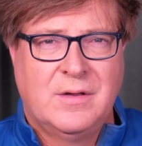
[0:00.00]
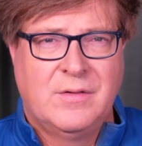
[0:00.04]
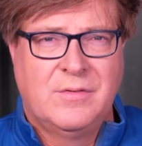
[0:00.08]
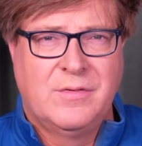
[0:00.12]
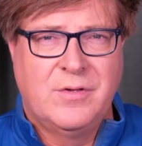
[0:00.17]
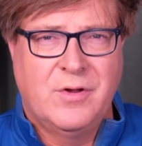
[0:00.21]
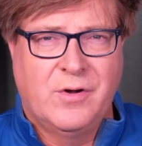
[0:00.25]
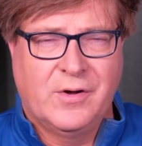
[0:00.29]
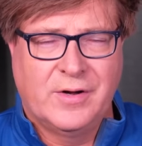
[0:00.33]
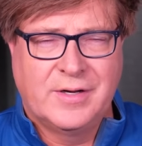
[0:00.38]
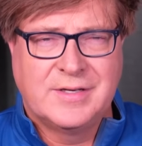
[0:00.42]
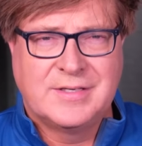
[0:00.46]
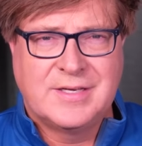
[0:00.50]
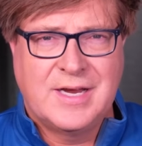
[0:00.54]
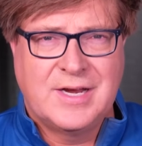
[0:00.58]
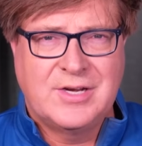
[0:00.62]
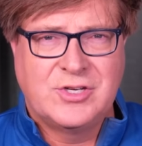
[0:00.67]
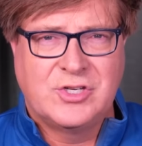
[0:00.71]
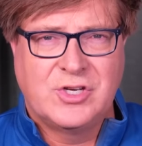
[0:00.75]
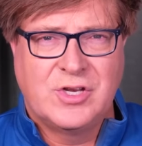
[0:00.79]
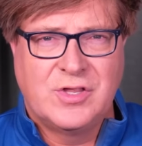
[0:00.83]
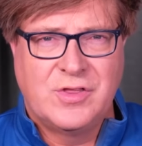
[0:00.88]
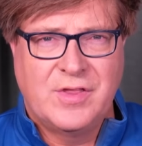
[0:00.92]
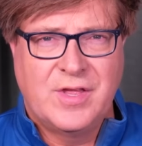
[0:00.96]
The
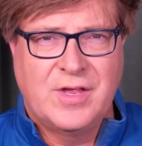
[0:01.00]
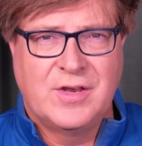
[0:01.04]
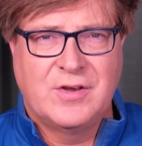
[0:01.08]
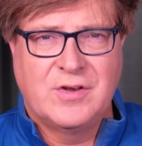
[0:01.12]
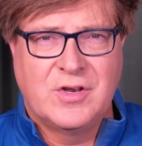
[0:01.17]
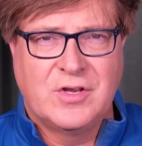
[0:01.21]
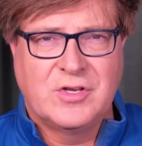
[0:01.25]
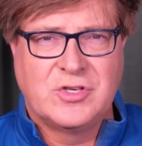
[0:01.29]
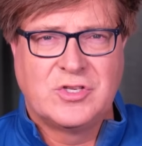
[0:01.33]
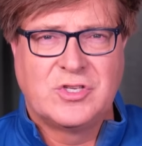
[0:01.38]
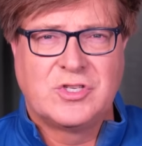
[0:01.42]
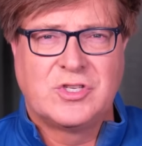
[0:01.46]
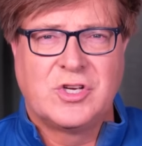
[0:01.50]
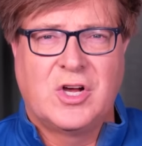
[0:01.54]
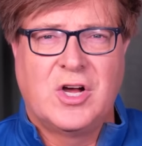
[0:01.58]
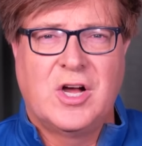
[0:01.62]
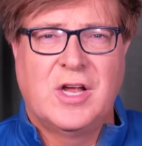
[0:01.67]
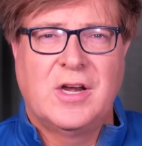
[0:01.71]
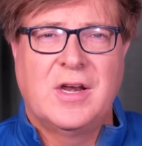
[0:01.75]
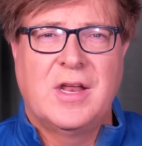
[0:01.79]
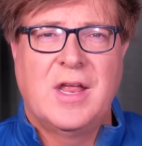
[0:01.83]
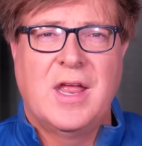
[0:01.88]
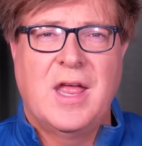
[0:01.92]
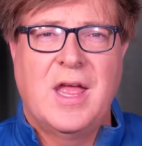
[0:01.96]
organization then
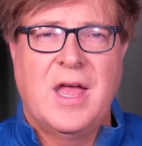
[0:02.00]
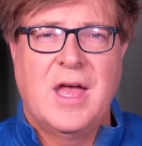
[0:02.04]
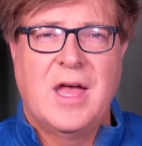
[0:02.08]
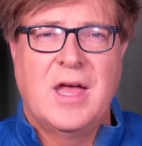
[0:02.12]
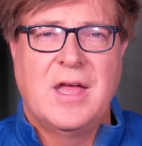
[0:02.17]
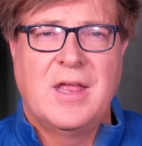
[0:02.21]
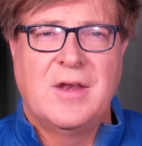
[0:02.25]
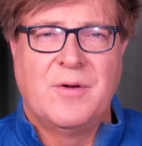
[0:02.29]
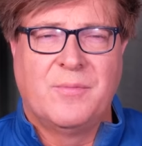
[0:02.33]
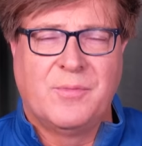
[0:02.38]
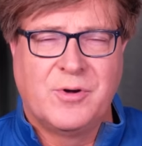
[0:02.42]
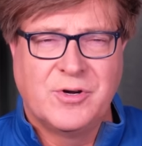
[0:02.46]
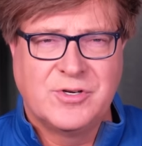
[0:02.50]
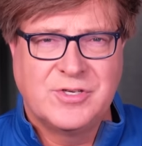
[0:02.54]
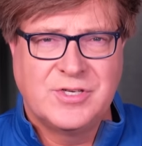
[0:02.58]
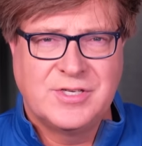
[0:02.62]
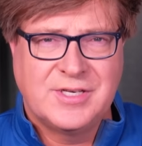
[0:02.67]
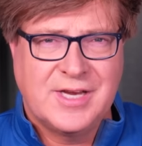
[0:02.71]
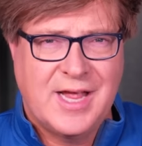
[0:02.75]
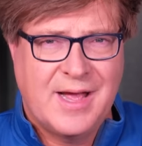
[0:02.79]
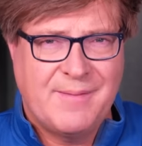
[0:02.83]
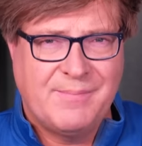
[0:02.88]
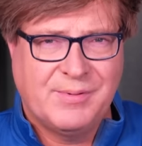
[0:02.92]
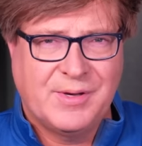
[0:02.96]
sought an
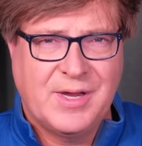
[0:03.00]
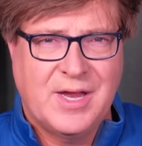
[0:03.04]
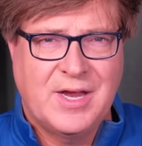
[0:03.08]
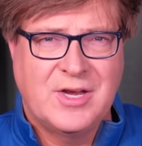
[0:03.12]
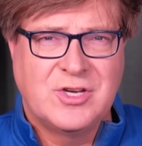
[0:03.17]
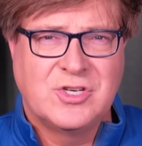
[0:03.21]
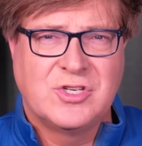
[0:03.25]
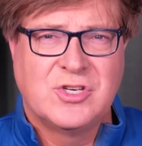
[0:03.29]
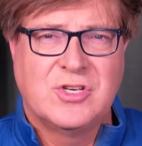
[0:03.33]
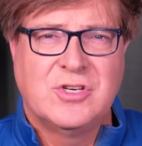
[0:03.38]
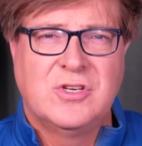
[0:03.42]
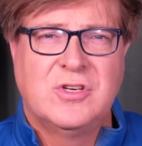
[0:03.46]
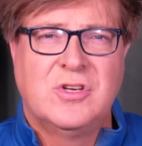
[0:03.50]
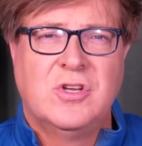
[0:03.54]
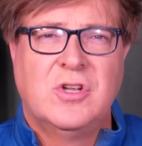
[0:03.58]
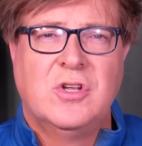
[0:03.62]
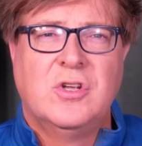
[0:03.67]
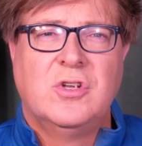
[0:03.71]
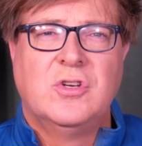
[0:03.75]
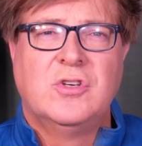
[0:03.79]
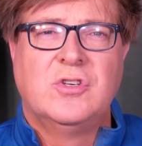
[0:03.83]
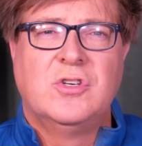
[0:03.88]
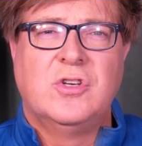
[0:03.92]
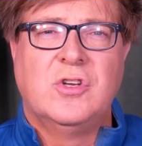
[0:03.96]
emergency application
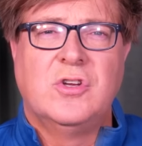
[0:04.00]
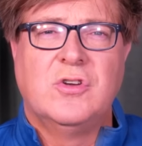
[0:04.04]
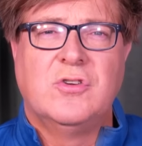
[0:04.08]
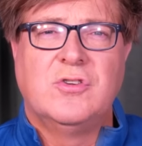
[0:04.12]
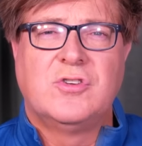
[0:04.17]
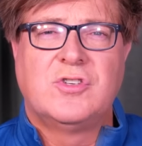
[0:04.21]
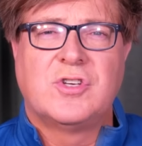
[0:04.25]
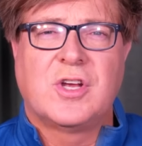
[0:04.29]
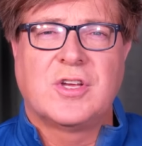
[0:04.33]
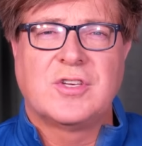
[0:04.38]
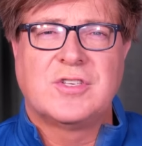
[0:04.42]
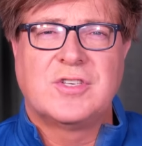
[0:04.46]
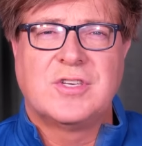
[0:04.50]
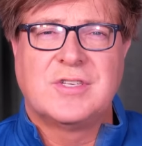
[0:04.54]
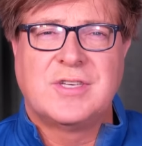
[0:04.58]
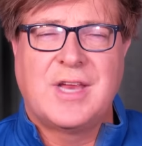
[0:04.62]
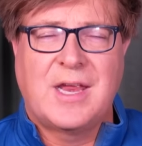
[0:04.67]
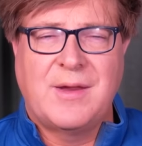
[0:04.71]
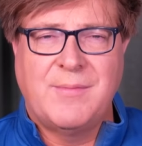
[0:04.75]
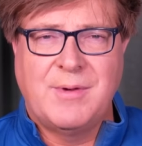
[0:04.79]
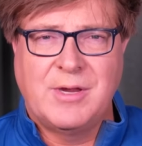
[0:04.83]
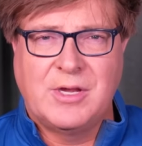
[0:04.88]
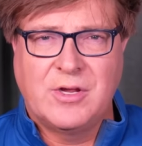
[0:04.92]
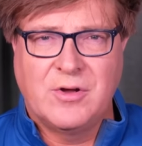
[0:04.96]
to Justice
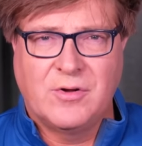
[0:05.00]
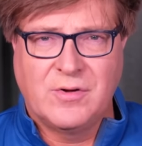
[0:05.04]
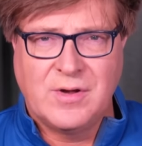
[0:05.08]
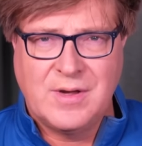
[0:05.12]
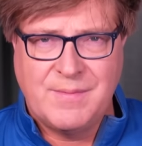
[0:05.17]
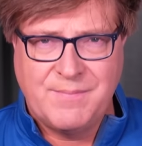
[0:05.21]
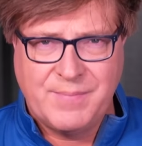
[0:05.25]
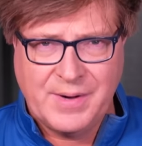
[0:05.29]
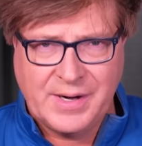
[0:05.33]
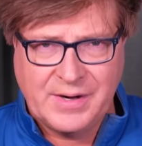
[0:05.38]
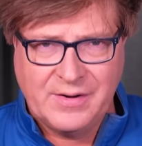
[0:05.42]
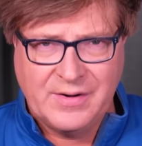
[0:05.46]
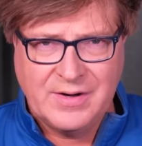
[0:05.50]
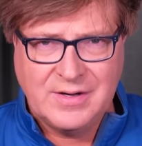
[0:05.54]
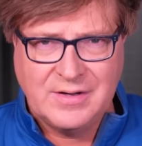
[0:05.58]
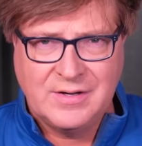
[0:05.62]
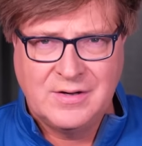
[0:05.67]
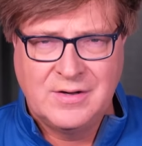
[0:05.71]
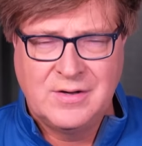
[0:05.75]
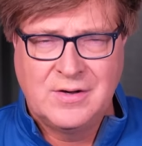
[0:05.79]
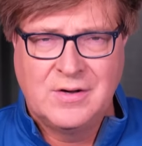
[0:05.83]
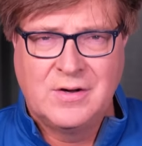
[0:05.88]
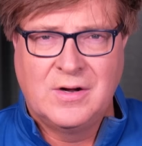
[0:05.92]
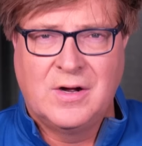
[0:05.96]
Amy Coney Barrett
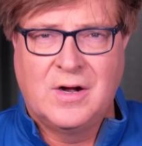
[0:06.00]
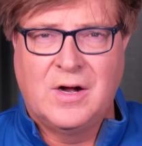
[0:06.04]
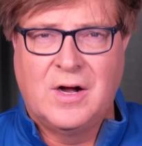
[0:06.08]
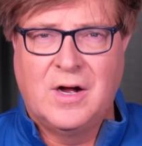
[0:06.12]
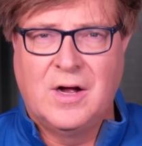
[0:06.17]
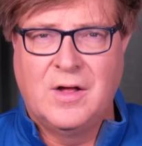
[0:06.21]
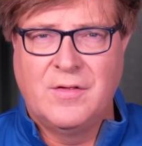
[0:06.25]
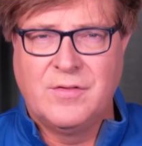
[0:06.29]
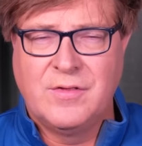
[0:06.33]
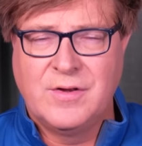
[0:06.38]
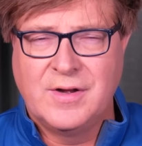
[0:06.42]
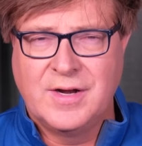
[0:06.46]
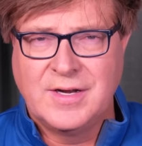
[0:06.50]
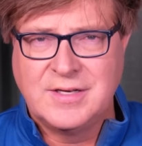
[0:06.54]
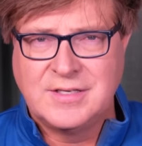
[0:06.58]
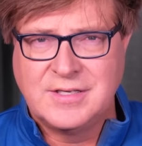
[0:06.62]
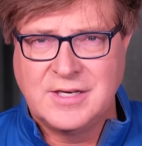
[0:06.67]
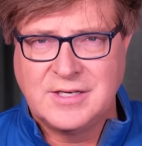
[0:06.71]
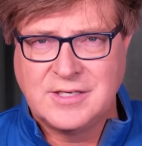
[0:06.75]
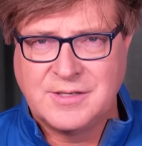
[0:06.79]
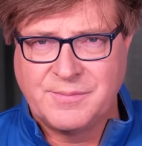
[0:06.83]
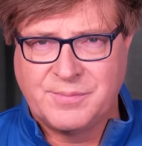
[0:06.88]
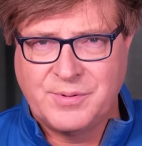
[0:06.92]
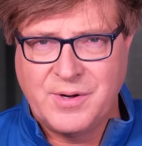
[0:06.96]
on the United
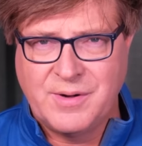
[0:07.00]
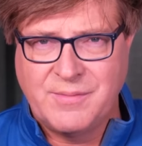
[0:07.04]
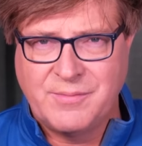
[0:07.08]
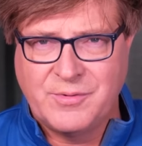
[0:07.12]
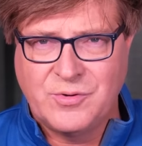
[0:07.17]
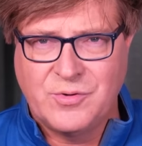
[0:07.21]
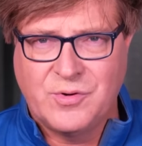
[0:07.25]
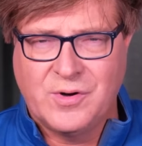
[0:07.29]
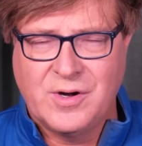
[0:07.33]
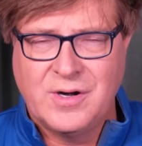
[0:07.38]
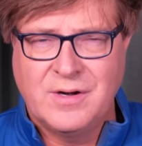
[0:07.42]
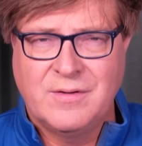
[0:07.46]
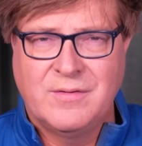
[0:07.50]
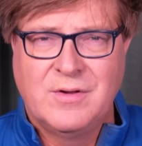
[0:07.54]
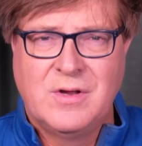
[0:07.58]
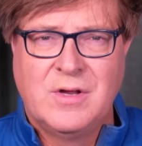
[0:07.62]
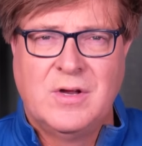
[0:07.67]
States Supreme Court.